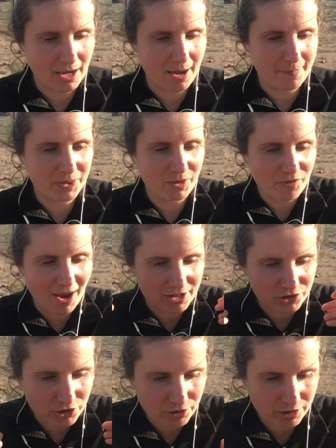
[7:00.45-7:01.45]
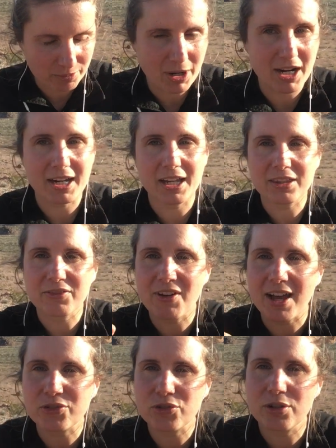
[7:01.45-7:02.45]
the faster you're in the market, the
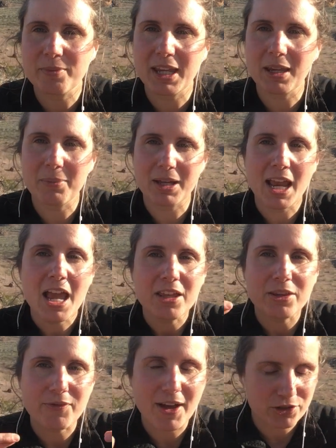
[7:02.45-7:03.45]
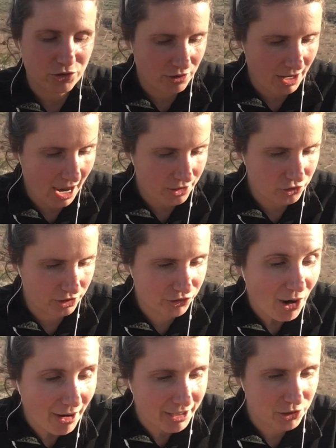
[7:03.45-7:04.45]
faster you're making money, the faster you're actually
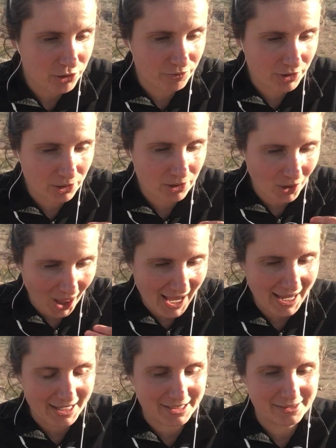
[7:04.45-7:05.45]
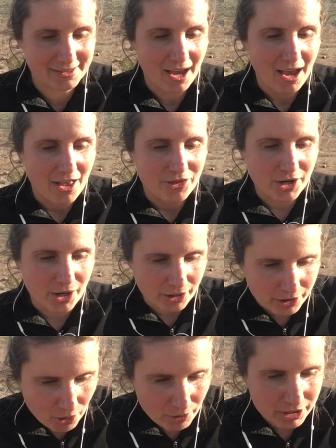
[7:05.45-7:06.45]
talking to real clients that are
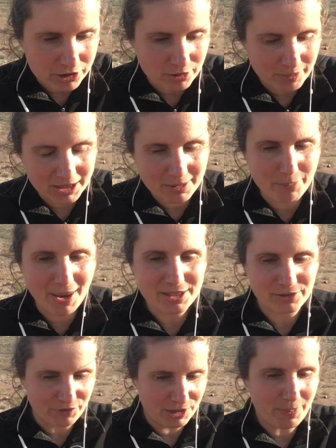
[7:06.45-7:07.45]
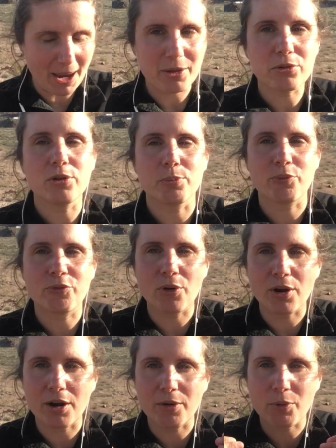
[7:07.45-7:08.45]
going to be the best feedback loop
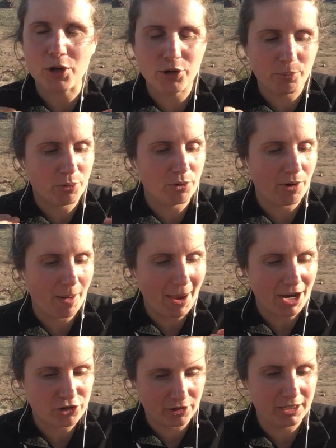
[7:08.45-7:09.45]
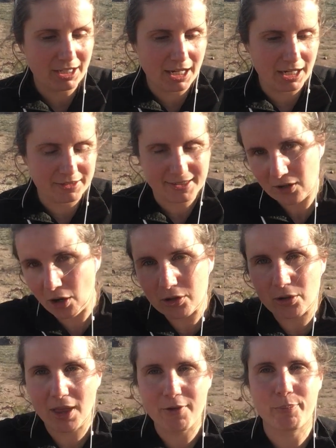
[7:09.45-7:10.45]
for what your program actually needs, not
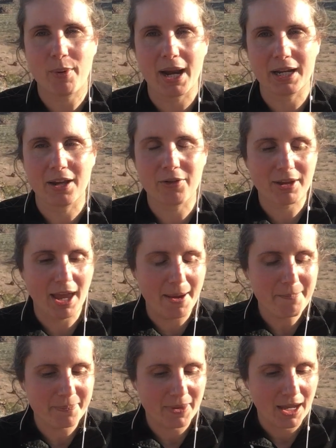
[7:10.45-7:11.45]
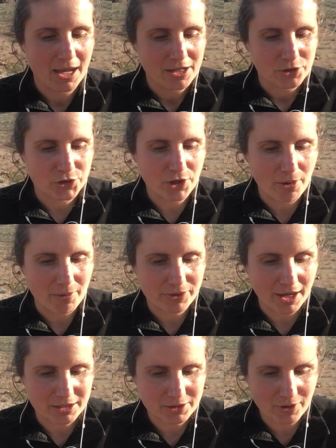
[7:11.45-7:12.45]
your left brain, okay? So
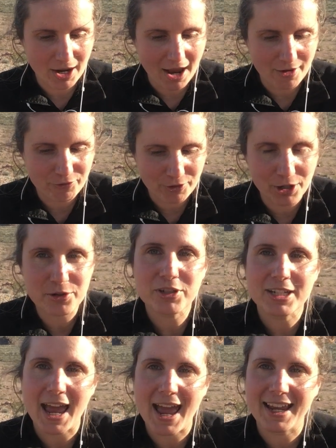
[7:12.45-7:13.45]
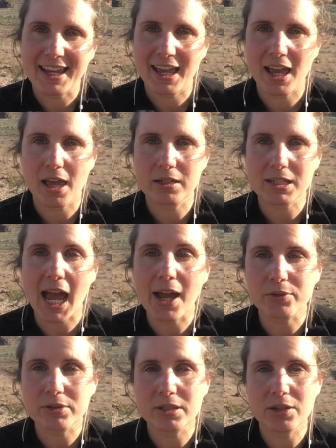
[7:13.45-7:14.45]
that's what I have for you today, and I
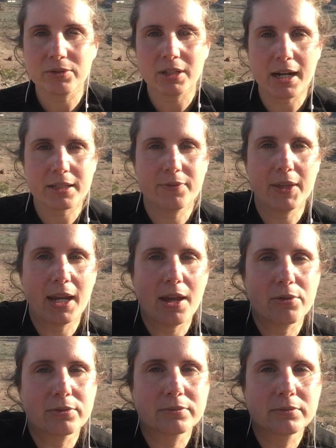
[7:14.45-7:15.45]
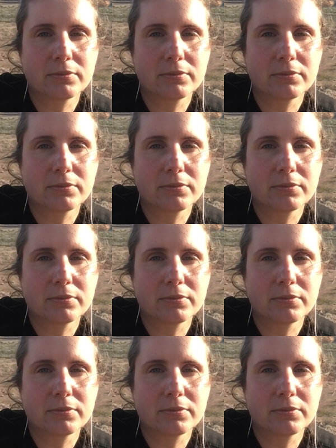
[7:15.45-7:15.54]
will see you in the next video.